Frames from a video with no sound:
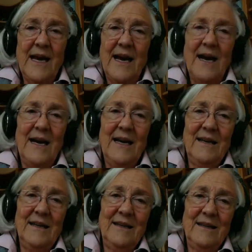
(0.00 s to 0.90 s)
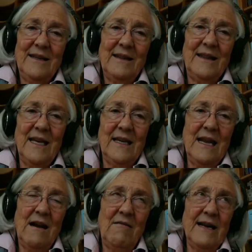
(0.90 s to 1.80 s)
I think
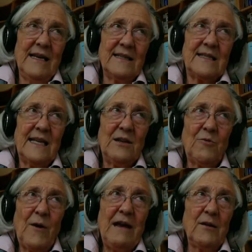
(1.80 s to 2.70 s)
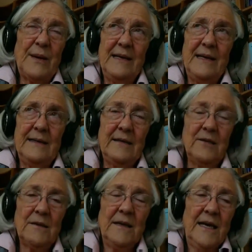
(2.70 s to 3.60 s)
now I got derailed by another
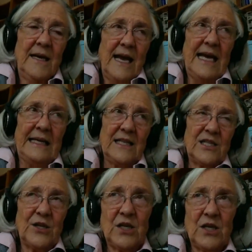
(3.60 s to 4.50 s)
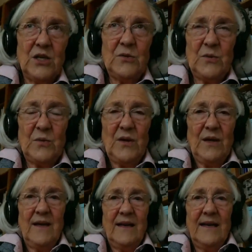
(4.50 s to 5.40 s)
editor who
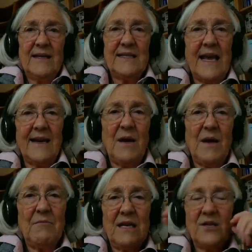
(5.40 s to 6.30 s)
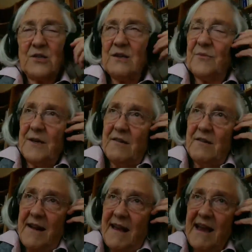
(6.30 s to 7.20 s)
sat on my manuscript for a year and
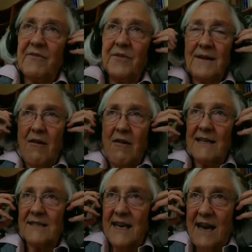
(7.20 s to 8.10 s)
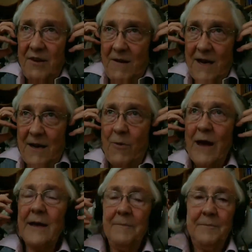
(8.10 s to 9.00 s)
a half and now has to have it right
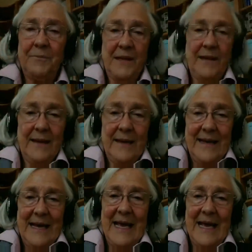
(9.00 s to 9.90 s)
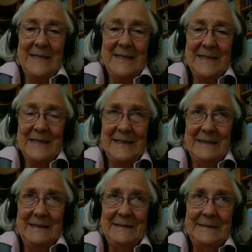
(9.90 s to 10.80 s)
away. And
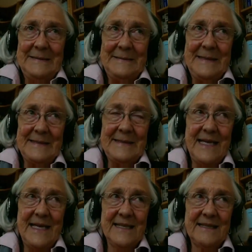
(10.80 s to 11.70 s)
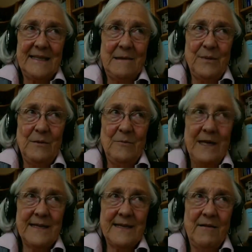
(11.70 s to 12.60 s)
that's taken a couple of
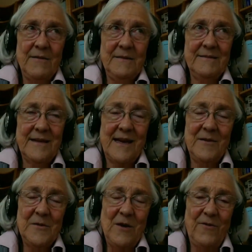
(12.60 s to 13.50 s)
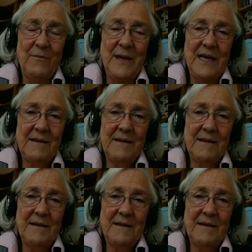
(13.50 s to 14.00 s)
weeks out. I don't know if I'll make it.